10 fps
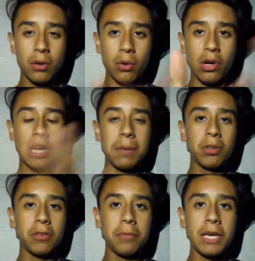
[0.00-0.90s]
or a
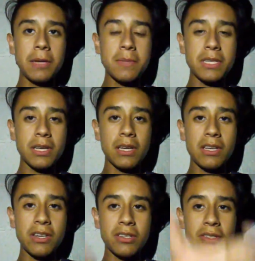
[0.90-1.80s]
couple of memes
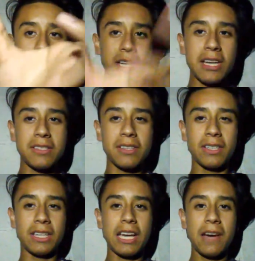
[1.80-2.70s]
just so you guys could
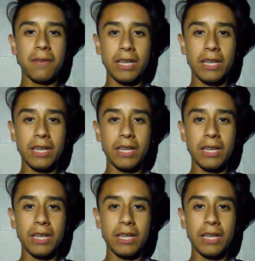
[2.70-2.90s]
like have a,